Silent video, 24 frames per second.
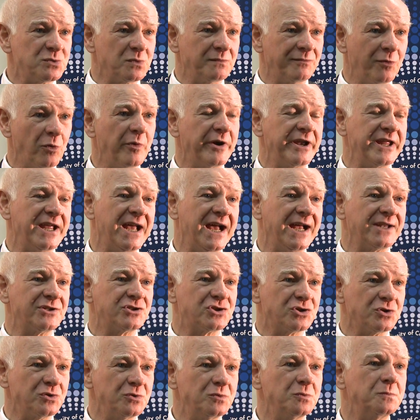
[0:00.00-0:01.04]
We've already had
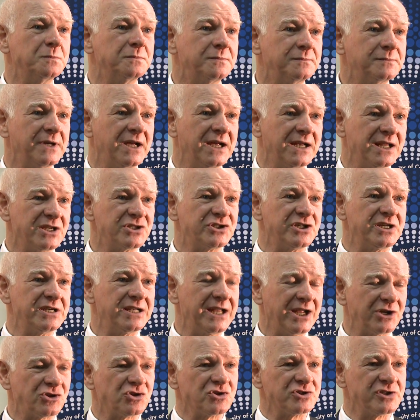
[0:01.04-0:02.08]
two LSE
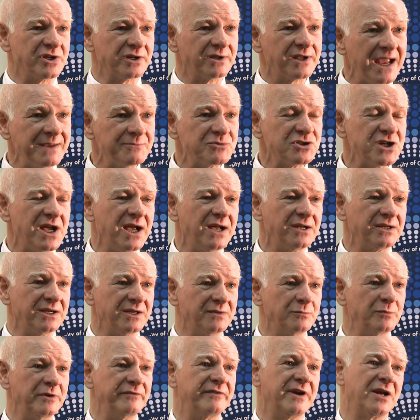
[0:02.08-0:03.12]
lectures at Cape Town,
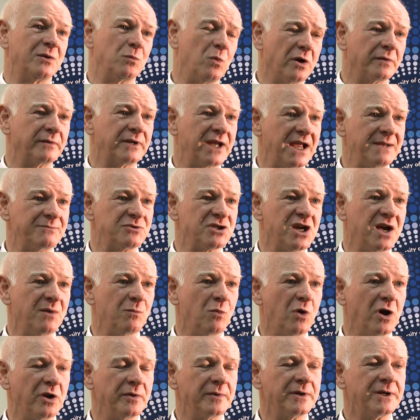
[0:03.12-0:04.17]
and we've had one Cape Town,
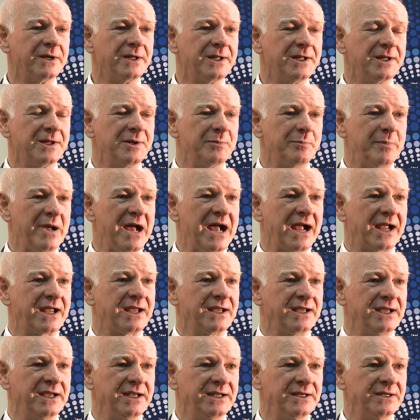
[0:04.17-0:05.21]
one back
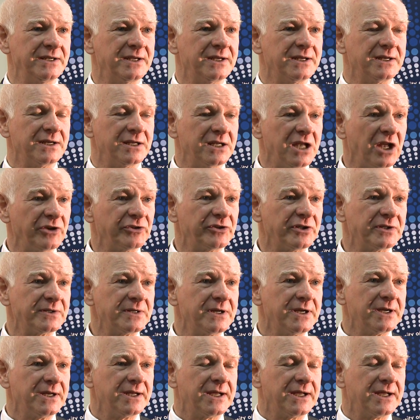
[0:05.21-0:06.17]
in London.